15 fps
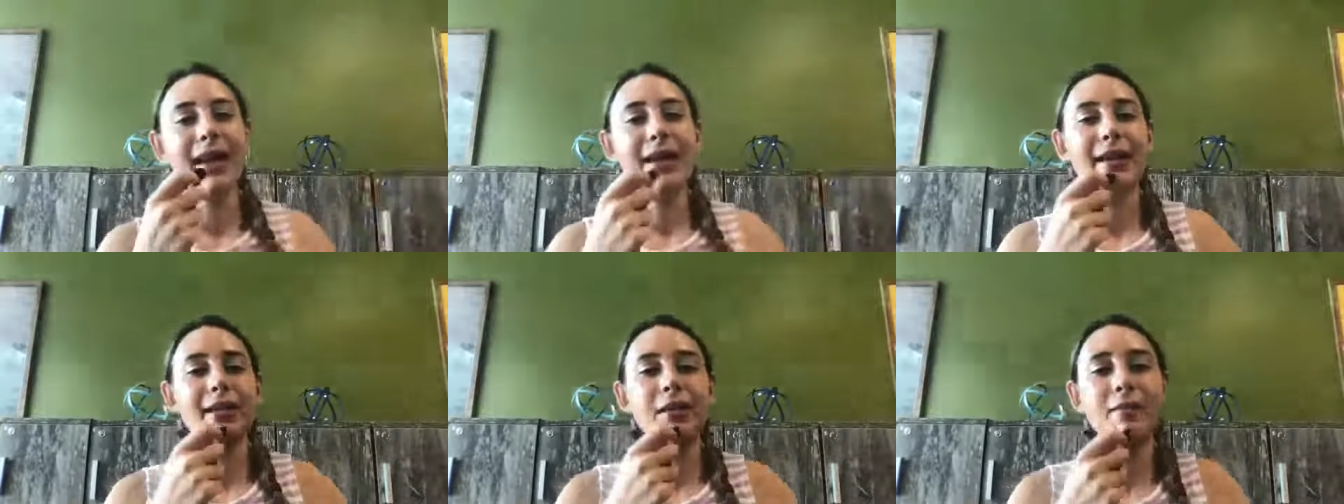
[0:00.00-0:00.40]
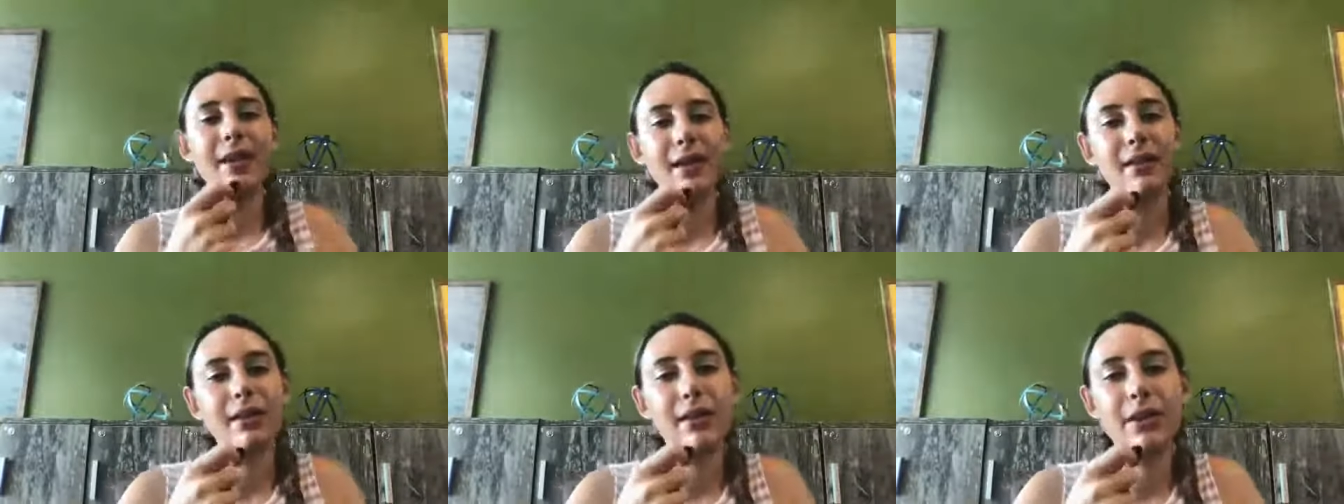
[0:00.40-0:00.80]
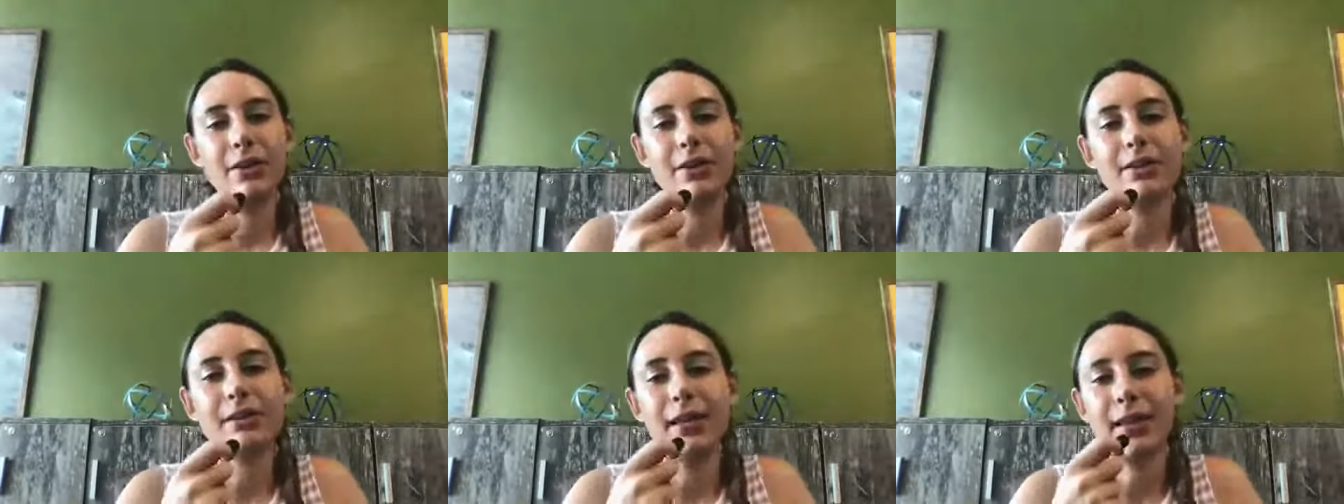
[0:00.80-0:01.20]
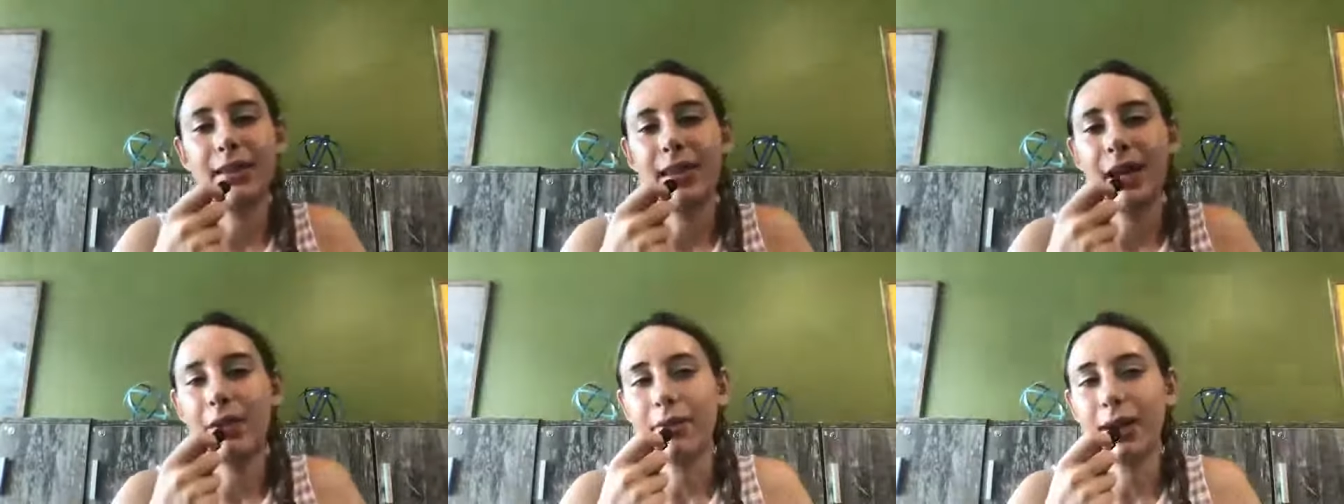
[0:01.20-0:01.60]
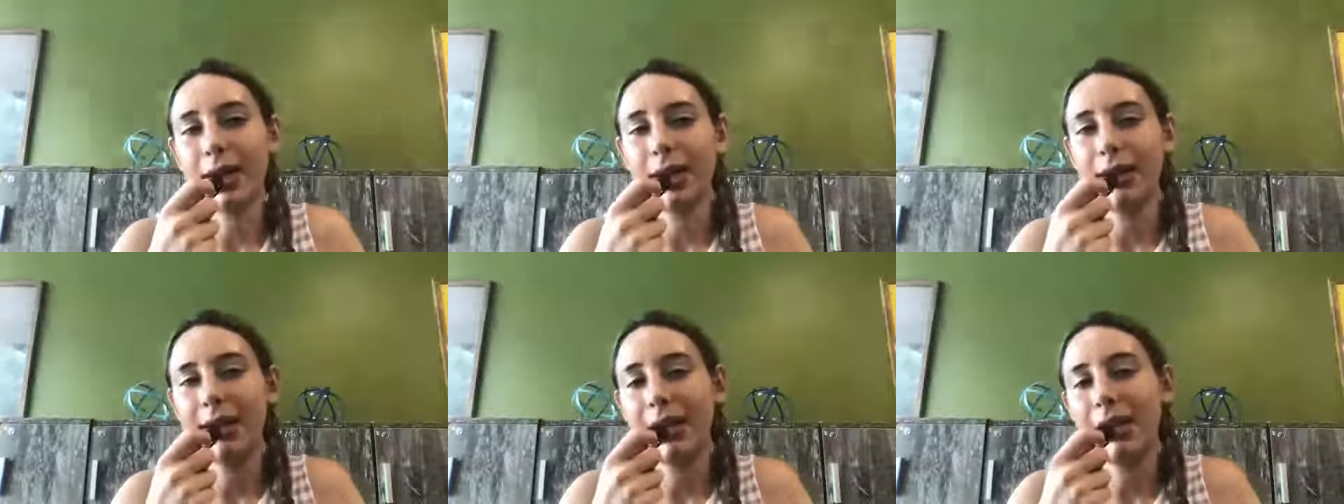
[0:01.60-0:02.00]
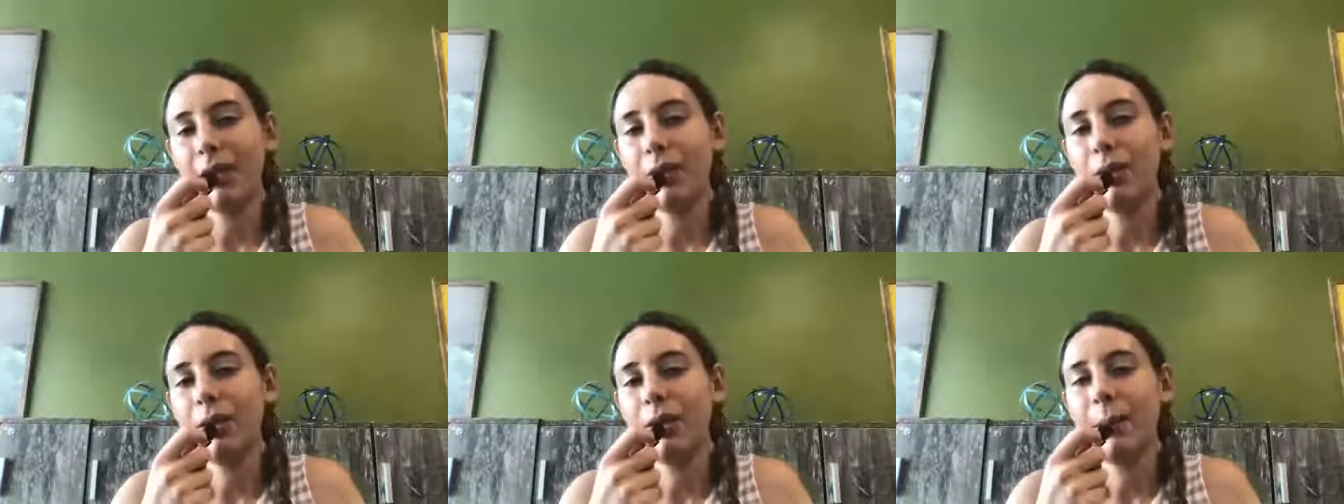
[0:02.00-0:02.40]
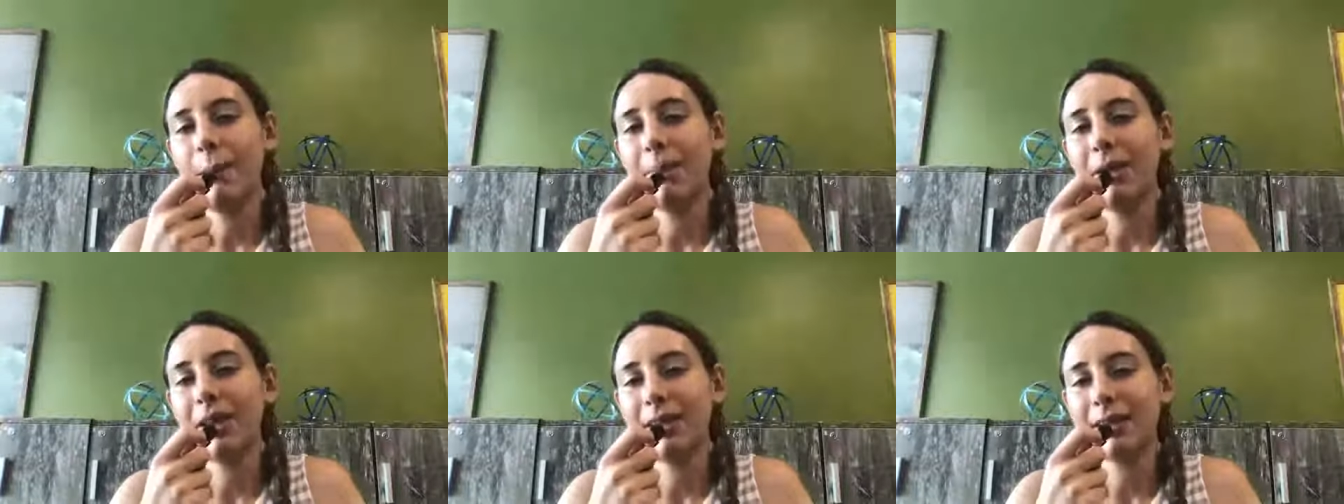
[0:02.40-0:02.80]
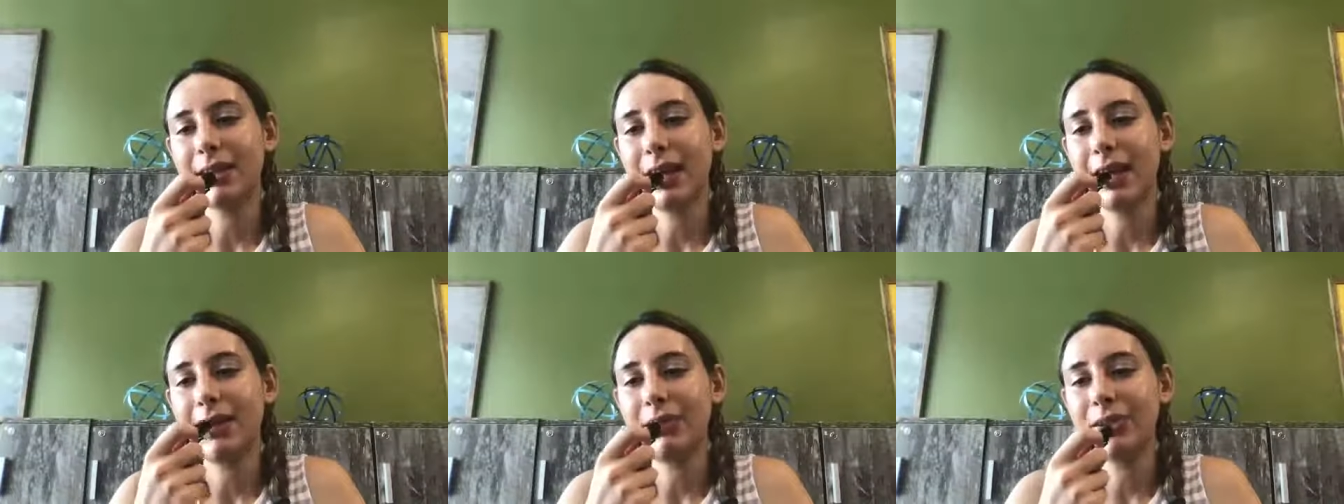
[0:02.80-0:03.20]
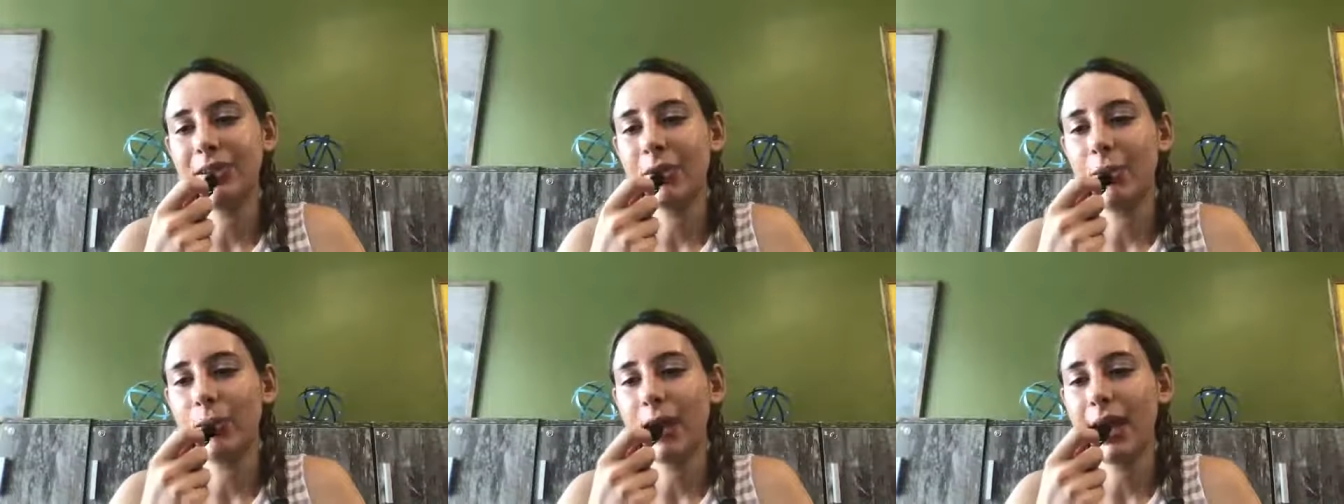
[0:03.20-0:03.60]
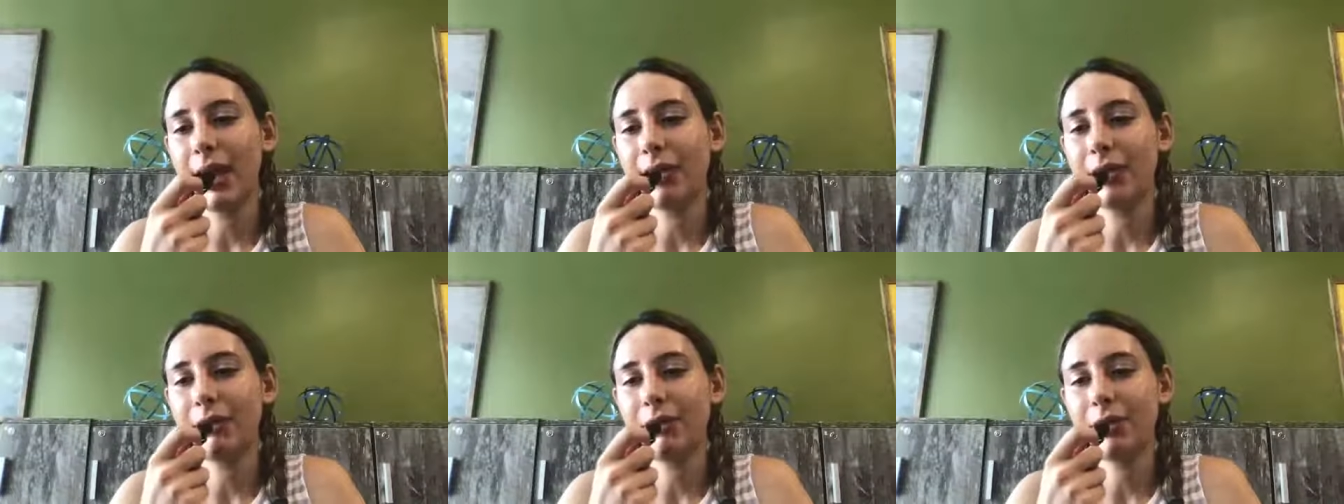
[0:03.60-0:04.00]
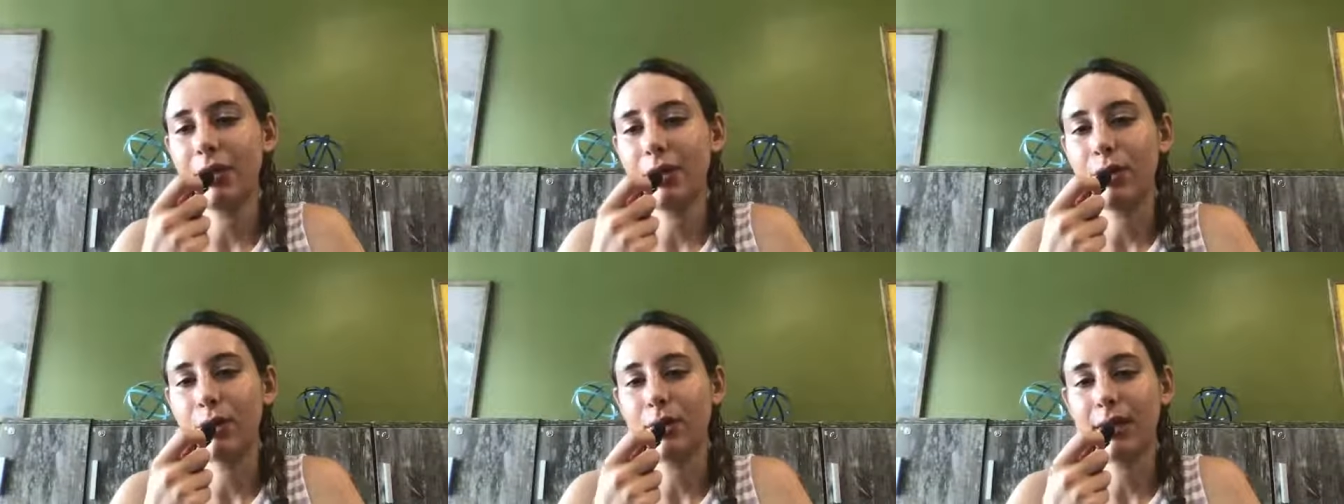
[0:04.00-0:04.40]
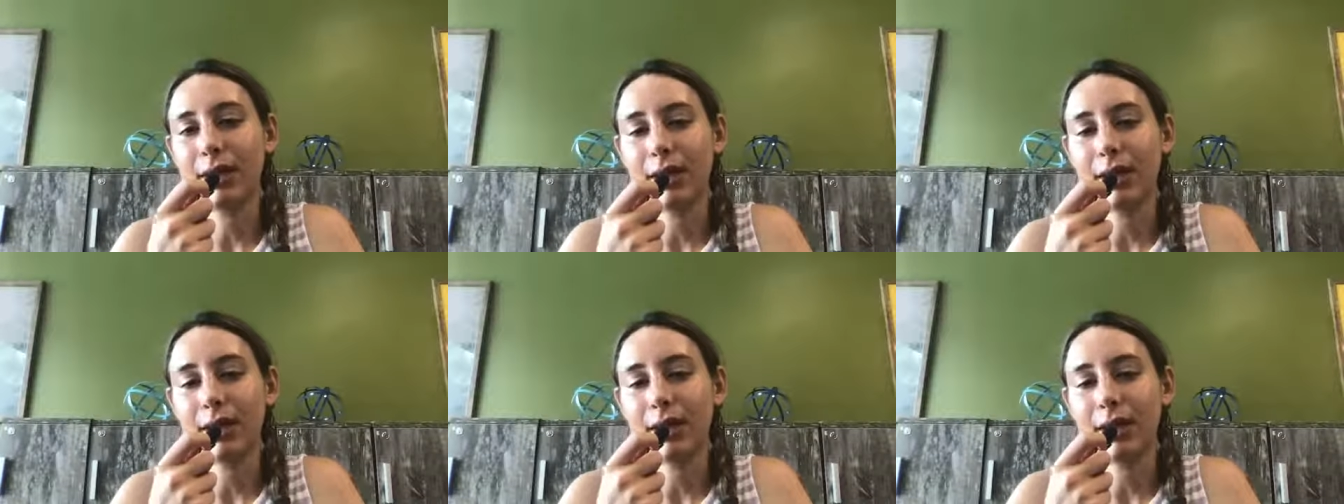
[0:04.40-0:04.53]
And you may not understand that right now, but that's kind of just the way life goes.